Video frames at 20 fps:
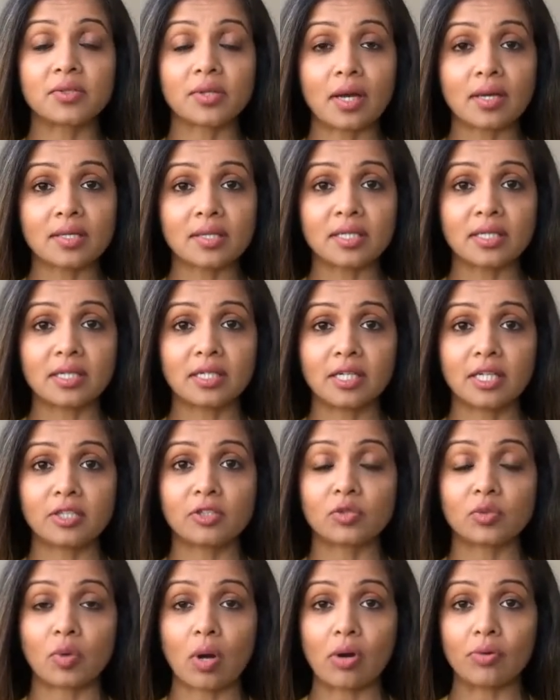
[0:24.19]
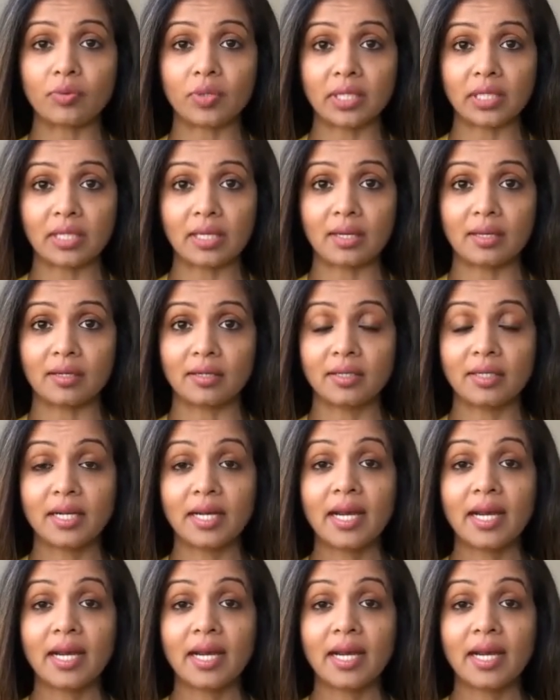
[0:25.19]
drastically throughout the year.